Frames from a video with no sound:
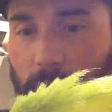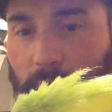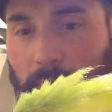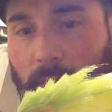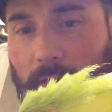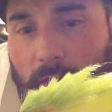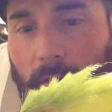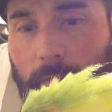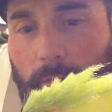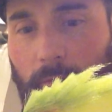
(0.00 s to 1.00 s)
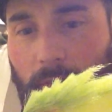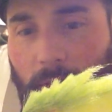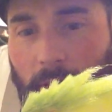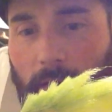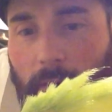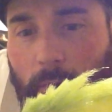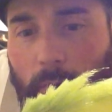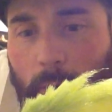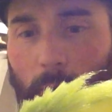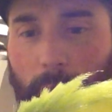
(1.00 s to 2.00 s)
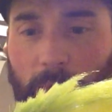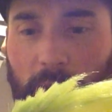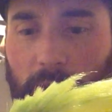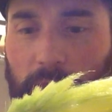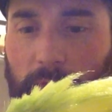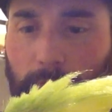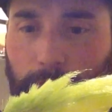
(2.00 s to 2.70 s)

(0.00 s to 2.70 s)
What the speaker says: just finish off with a quick whip finish,